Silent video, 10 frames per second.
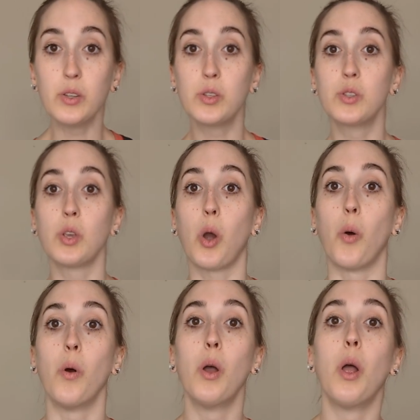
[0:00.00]

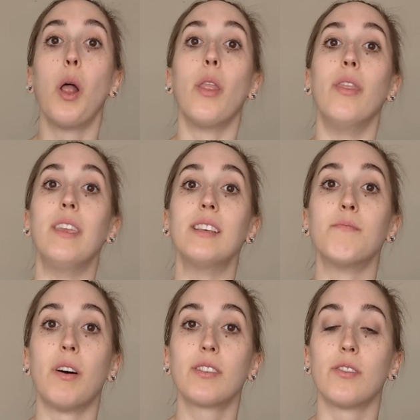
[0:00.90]
So these
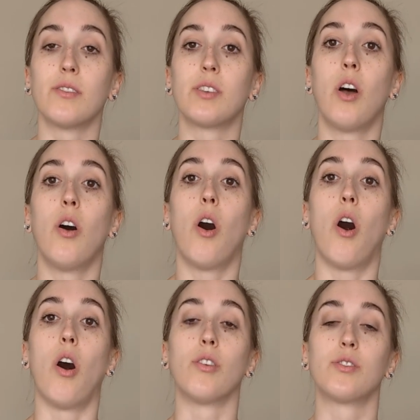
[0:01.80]
muscles
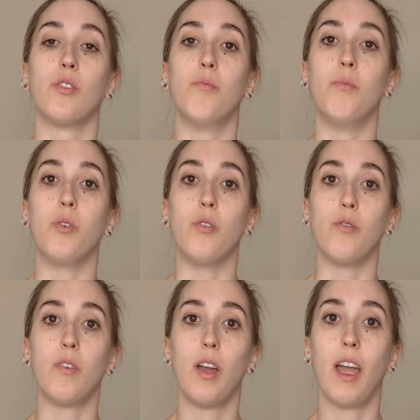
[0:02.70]
also
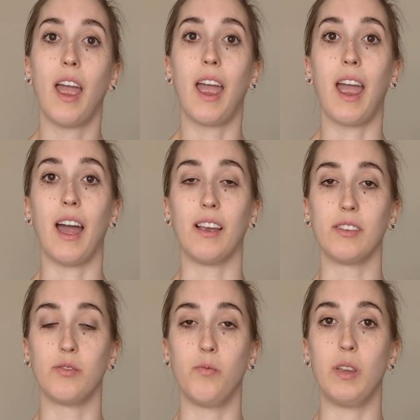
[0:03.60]
move
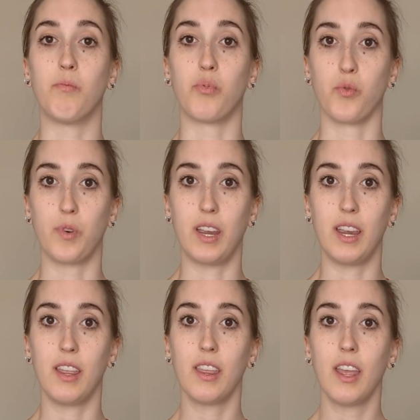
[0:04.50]
as we
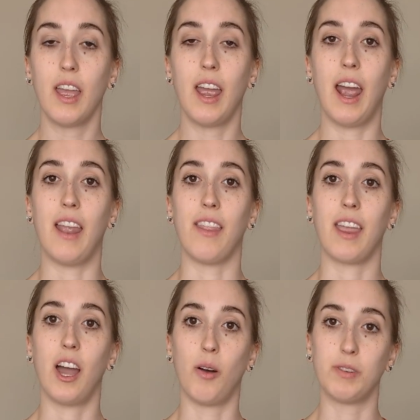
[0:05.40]
breathe, and they
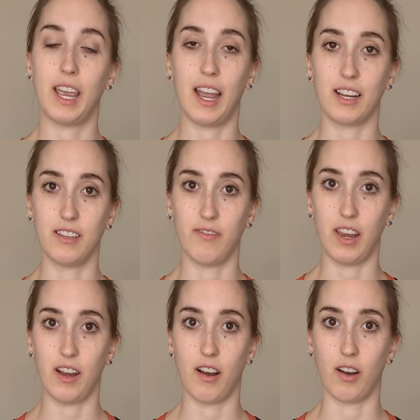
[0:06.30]
help to
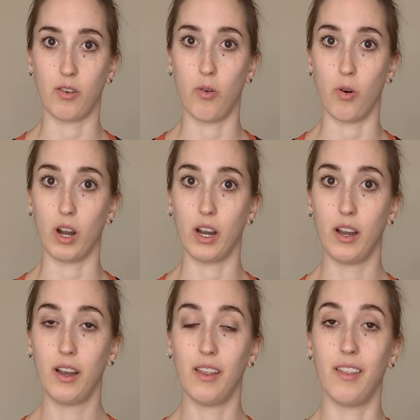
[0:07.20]
activate our core.
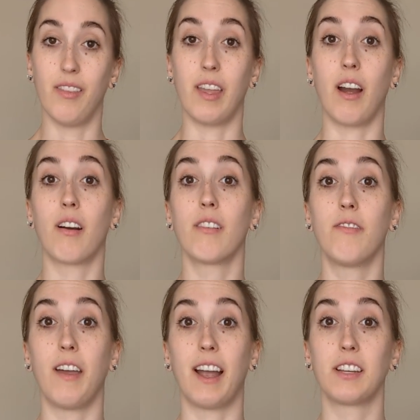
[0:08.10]
They are, in
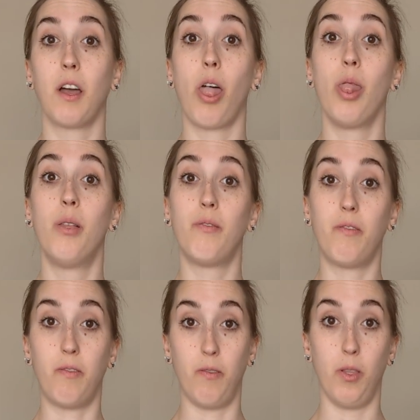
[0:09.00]
fact, the
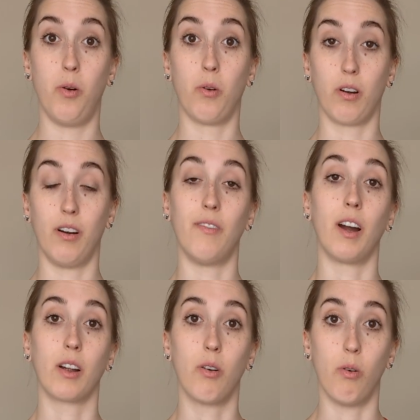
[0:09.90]
floor of
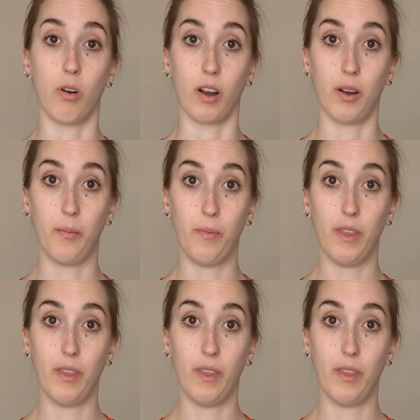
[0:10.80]
our core.